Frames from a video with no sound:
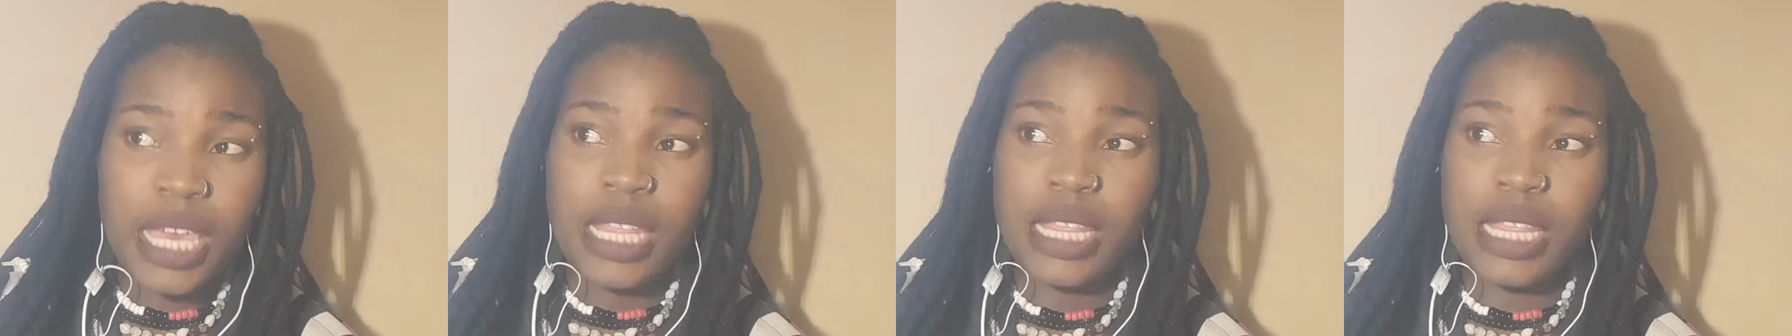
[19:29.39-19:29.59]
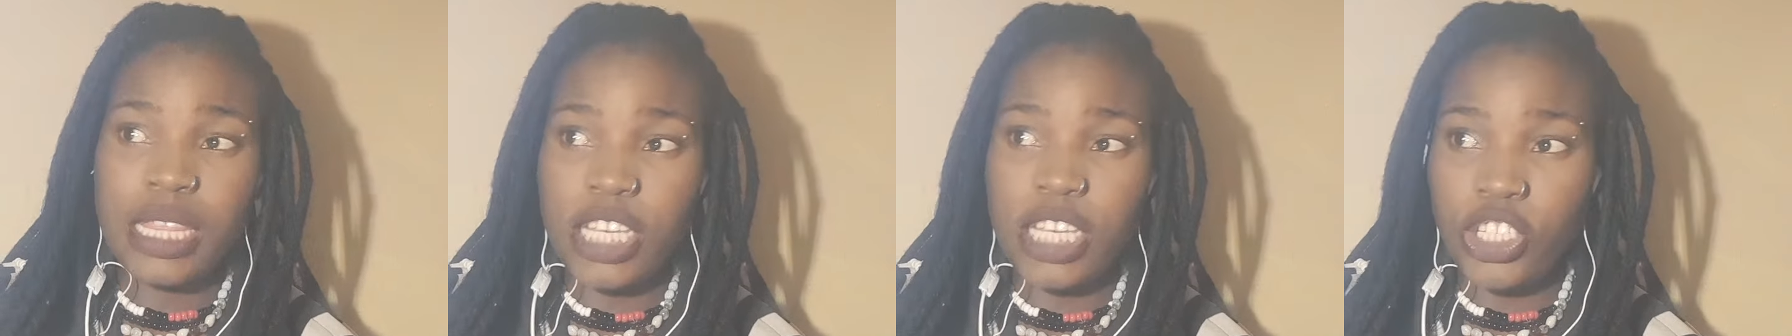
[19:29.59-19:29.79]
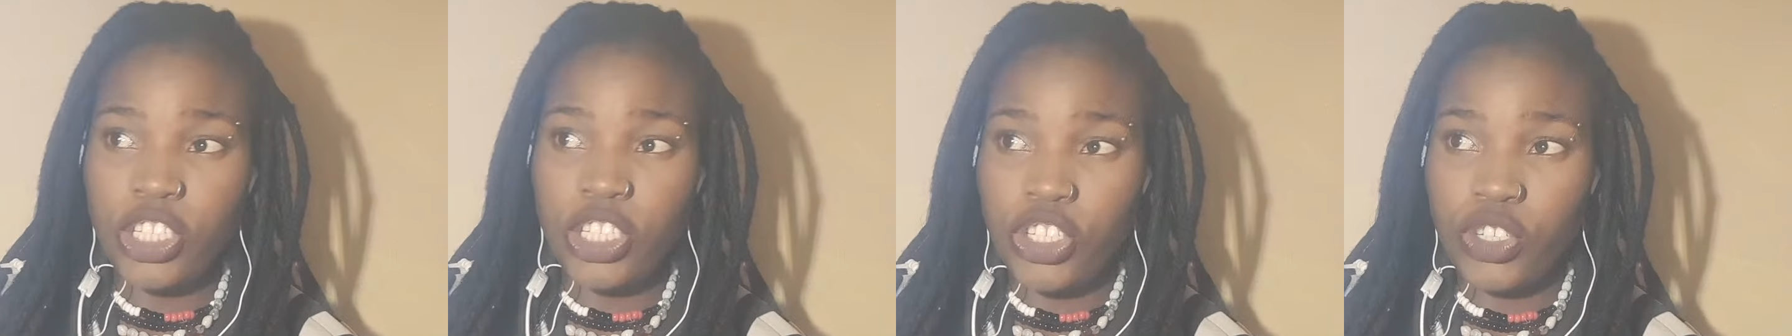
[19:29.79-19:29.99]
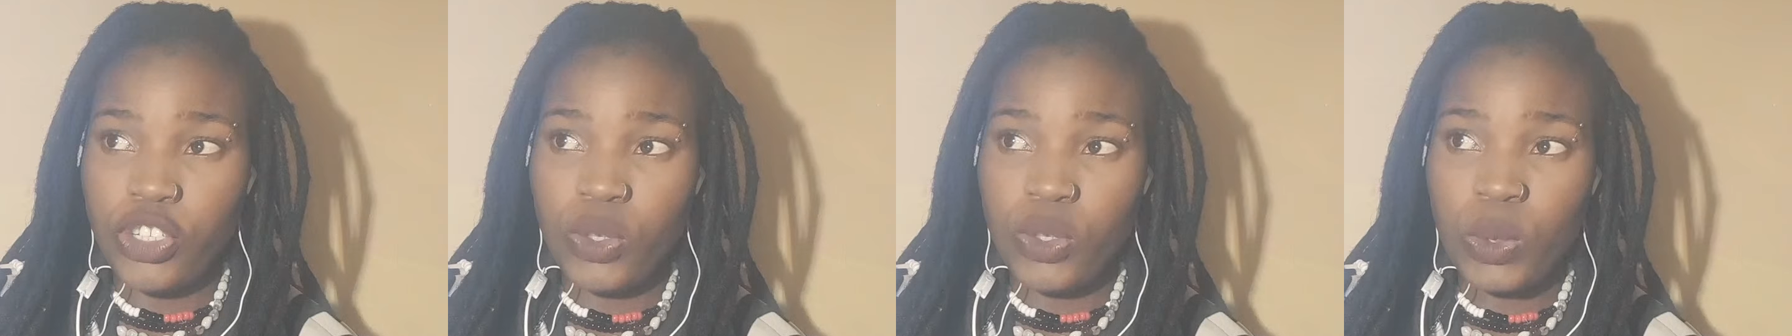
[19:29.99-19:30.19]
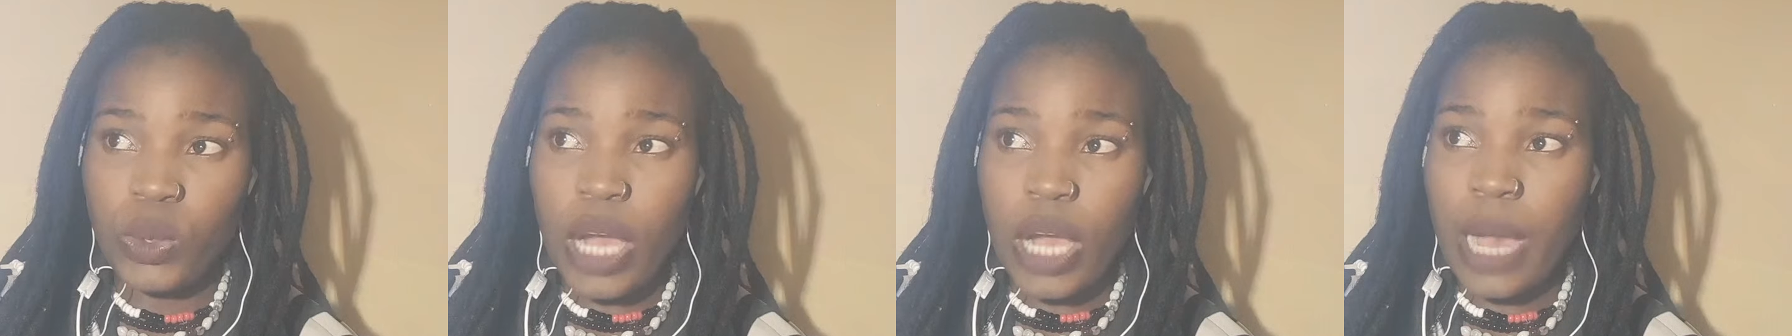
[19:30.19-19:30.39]
lead
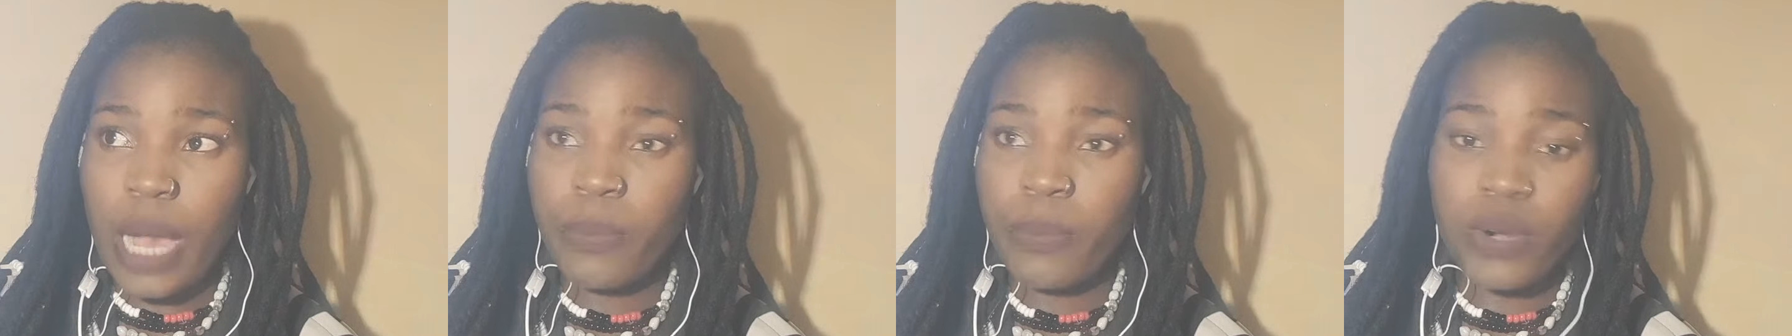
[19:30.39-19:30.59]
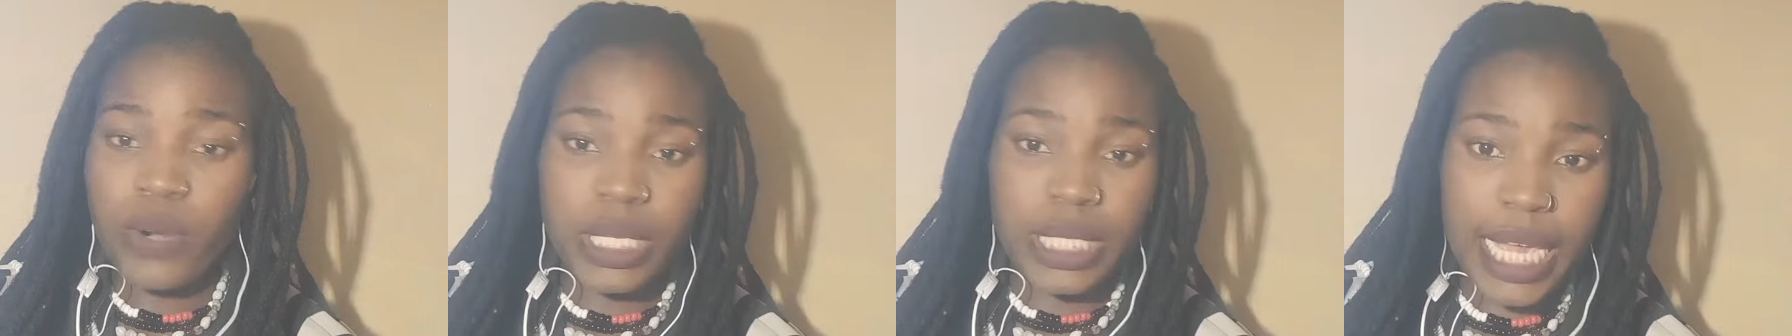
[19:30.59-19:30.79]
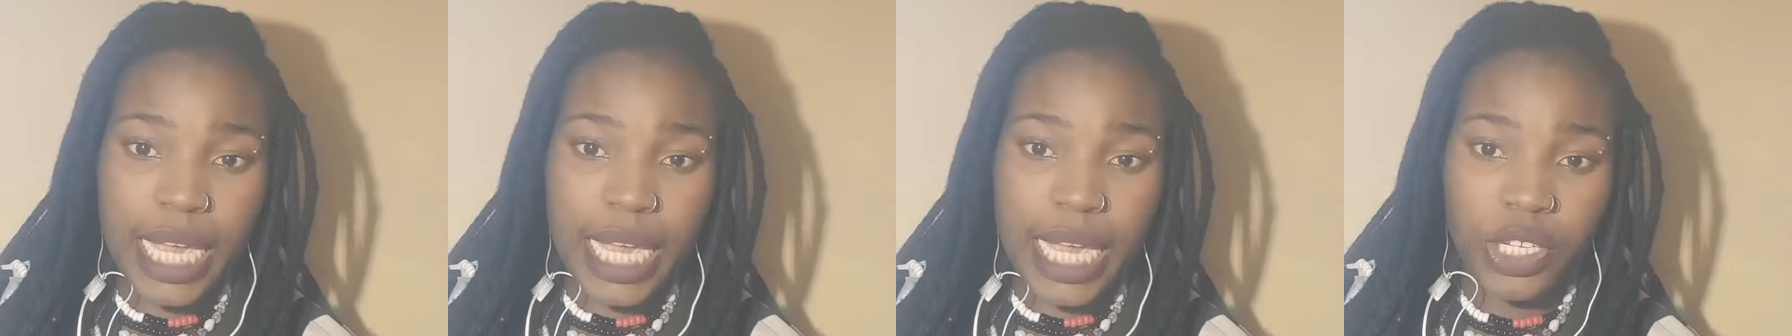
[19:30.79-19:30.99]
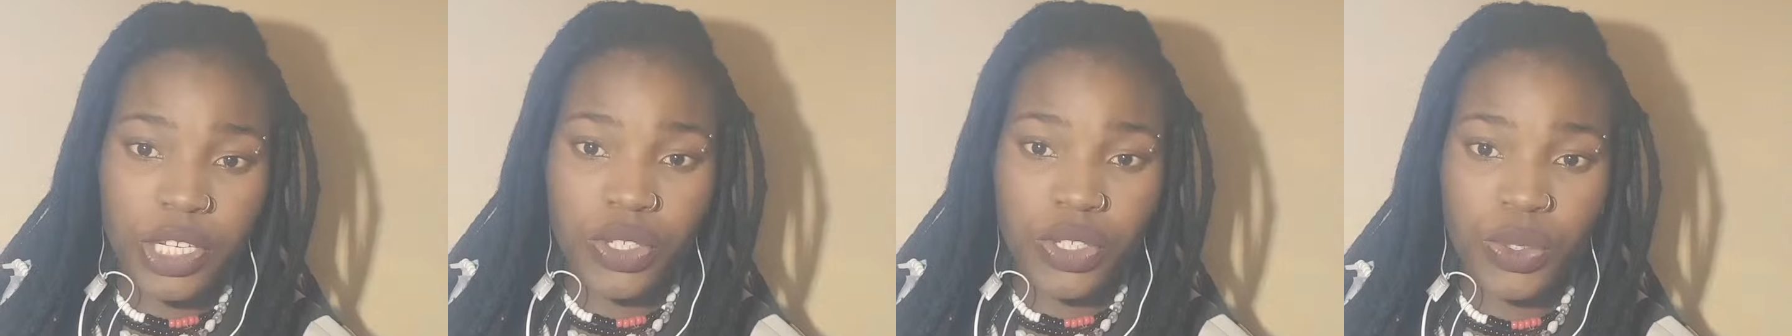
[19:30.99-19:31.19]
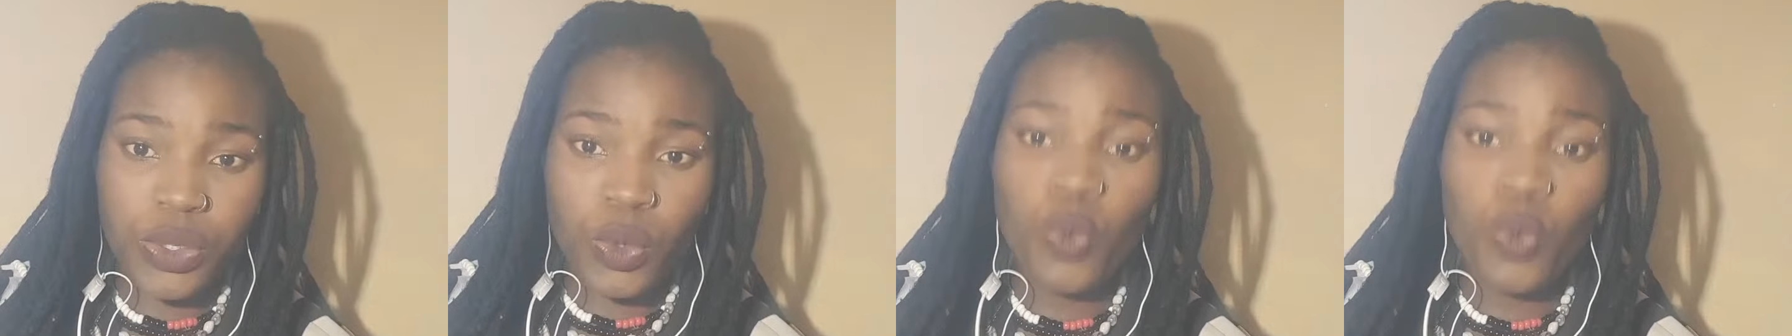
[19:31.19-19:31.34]
you, protect you,